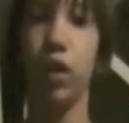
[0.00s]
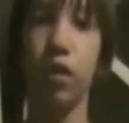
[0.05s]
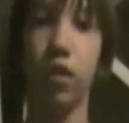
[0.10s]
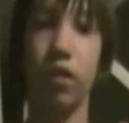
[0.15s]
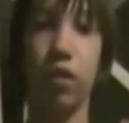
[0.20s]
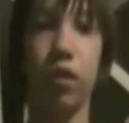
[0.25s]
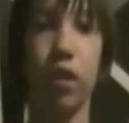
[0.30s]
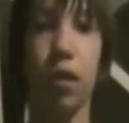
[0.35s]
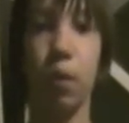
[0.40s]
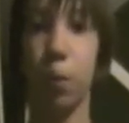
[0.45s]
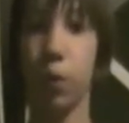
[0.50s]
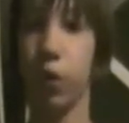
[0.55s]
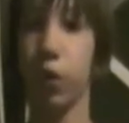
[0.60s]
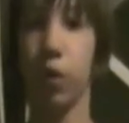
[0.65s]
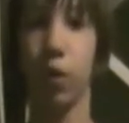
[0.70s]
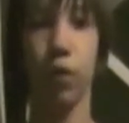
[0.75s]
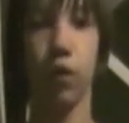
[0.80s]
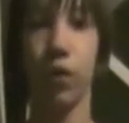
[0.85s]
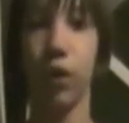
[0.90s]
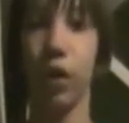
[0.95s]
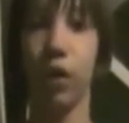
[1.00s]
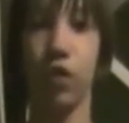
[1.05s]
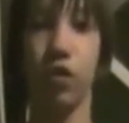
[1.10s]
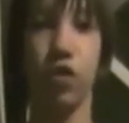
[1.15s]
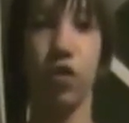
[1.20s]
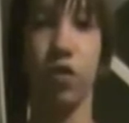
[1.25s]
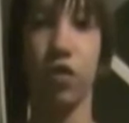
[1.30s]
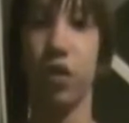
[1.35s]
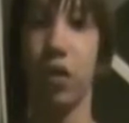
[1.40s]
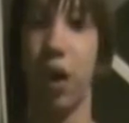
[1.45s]
There's a lot more going on than
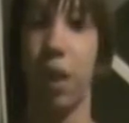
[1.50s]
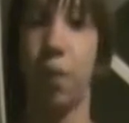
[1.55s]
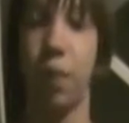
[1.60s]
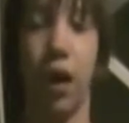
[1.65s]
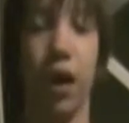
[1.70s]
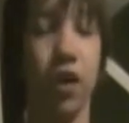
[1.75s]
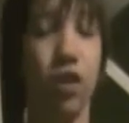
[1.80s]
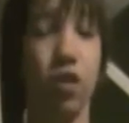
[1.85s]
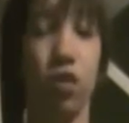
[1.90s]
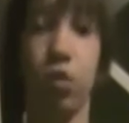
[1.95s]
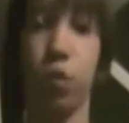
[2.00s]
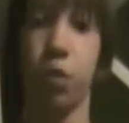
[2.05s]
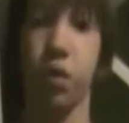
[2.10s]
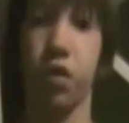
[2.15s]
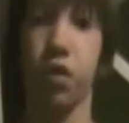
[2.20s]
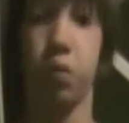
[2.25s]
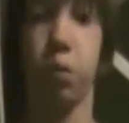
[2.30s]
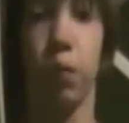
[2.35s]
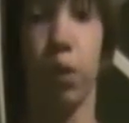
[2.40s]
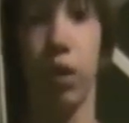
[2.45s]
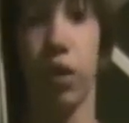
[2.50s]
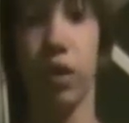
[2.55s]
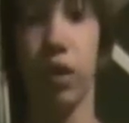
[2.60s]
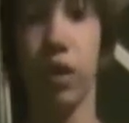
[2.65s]
just that, but I just don't want to spoil